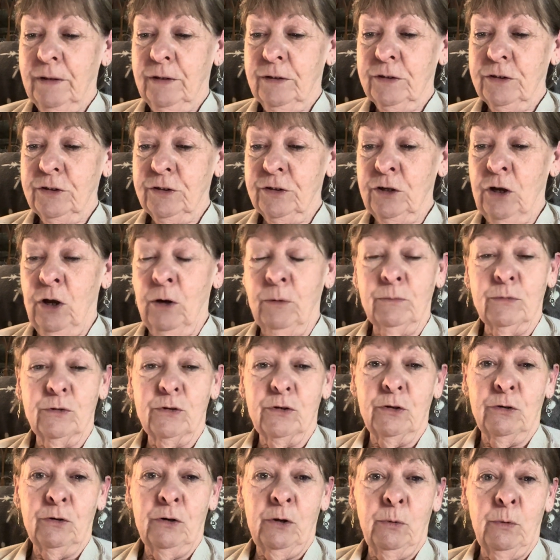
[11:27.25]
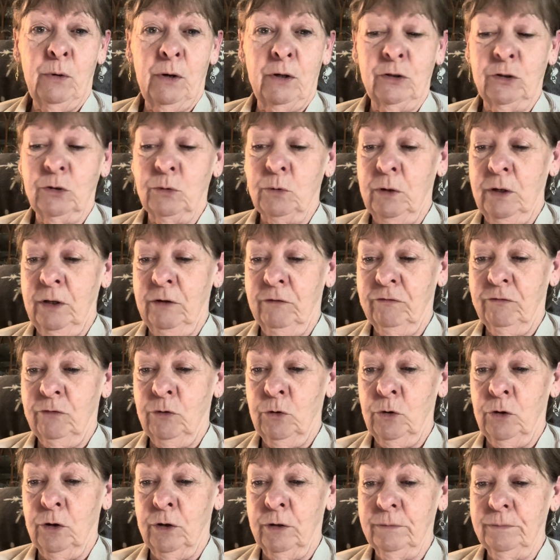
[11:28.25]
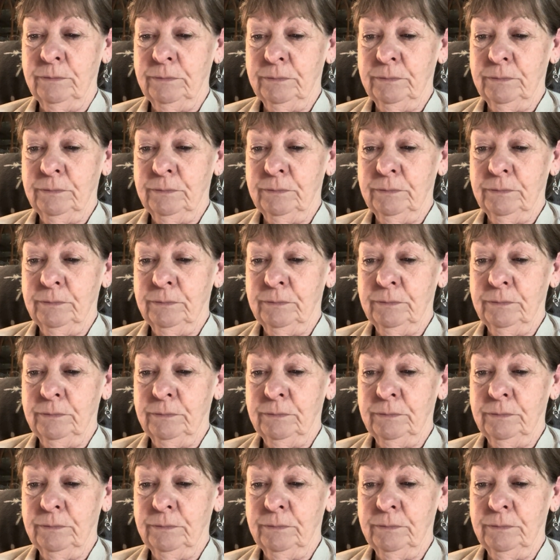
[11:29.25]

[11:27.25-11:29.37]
Psalms 31:24.